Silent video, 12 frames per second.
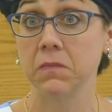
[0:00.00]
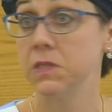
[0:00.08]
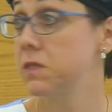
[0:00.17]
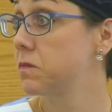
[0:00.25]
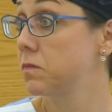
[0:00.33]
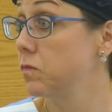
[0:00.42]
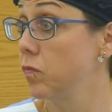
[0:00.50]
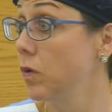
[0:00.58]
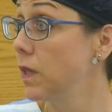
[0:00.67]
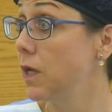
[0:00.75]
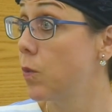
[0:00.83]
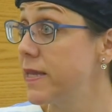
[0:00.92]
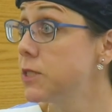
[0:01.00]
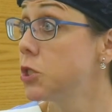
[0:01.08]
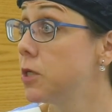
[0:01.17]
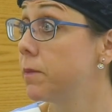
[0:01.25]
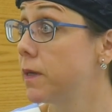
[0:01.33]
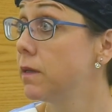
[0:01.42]
it's really
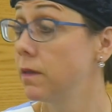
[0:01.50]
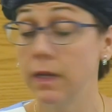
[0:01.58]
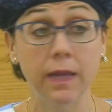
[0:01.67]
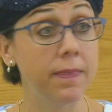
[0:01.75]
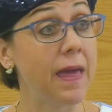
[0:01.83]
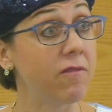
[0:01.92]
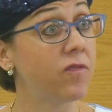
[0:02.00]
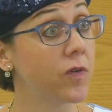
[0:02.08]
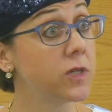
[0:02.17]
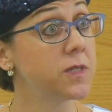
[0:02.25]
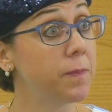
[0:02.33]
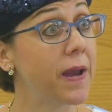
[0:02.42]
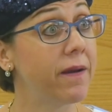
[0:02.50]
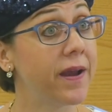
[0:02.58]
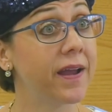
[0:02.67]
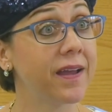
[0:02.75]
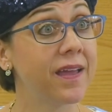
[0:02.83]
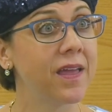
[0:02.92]
questionable in that first
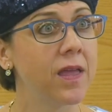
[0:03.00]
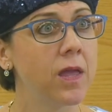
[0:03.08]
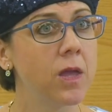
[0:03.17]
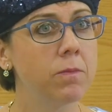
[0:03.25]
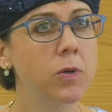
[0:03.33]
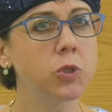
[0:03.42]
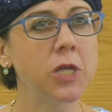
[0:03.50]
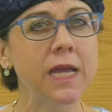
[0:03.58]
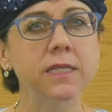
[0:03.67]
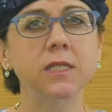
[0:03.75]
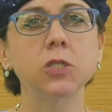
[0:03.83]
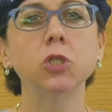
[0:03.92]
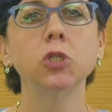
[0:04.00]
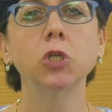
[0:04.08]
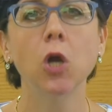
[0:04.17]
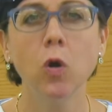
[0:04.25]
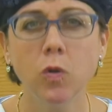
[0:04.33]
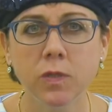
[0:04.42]
parak. Moshe is
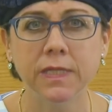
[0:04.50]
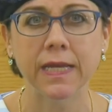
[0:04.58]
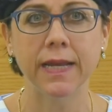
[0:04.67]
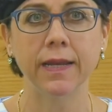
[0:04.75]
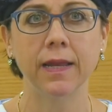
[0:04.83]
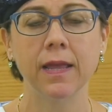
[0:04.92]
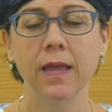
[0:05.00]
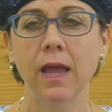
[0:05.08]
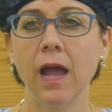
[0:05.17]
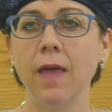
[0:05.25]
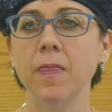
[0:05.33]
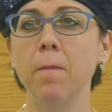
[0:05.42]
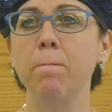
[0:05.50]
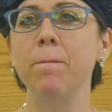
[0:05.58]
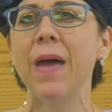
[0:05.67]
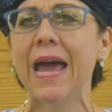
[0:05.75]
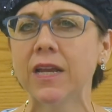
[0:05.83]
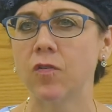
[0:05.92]
chosen on the
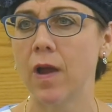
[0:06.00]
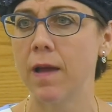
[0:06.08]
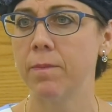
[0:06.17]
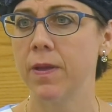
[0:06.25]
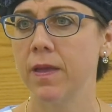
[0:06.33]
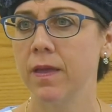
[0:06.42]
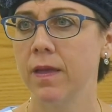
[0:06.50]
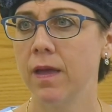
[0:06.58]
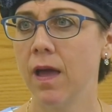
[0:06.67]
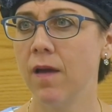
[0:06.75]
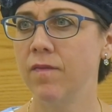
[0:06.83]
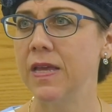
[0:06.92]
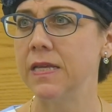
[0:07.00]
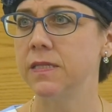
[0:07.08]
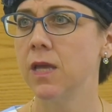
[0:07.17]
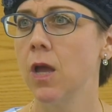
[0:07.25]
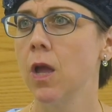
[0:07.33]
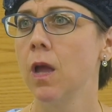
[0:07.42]
backdrop of his
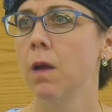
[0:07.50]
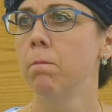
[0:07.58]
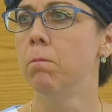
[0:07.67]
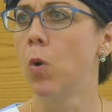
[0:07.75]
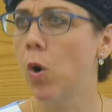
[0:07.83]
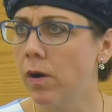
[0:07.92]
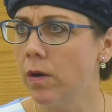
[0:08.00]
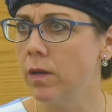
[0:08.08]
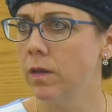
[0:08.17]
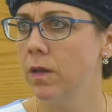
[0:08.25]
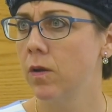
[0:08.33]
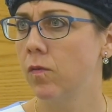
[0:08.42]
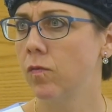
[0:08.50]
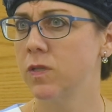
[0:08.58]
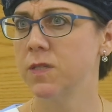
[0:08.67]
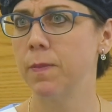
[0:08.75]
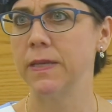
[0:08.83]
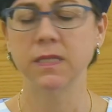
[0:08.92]
moral
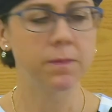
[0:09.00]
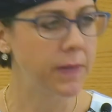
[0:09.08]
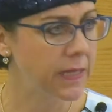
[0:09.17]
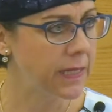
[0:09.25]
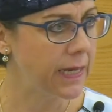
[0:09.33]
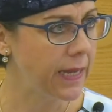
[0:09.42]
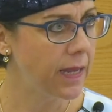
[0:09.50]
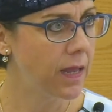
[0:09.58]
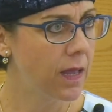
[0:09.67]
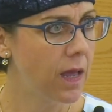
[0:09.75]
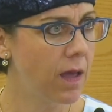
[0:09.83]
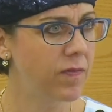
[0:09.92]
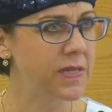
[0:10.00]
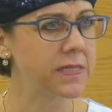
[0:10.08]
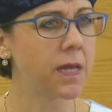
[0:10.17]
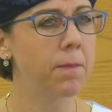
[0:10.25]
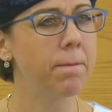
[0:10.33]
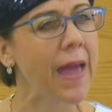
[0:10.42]
responsibility, of
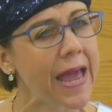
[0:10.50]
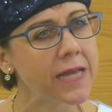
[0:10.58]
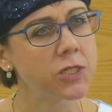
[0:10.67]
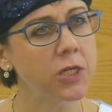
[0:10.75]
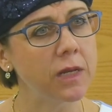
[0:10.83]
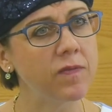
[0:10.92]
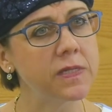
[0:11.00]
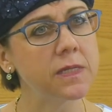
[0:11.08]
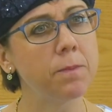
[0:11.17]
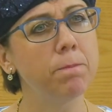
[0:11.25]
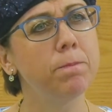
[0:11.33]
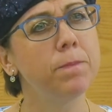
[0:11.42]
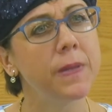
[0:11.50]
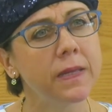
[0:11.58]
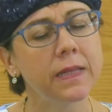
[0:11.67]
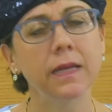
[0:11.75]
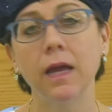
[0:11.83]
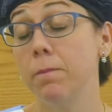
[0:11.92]
his compassion, of his
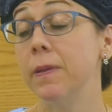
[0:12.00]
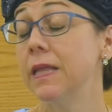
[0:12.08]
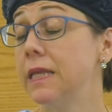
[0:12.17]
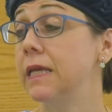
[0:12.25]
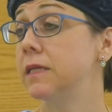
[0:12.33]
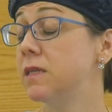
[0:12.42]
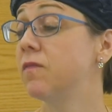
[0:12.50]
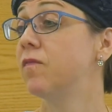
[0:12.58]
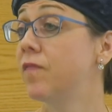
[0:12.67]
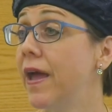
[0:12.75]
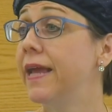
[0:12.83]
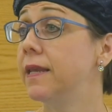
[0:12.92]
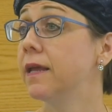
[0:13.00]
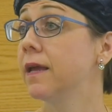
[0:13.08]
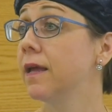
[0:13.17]
abil ability to fight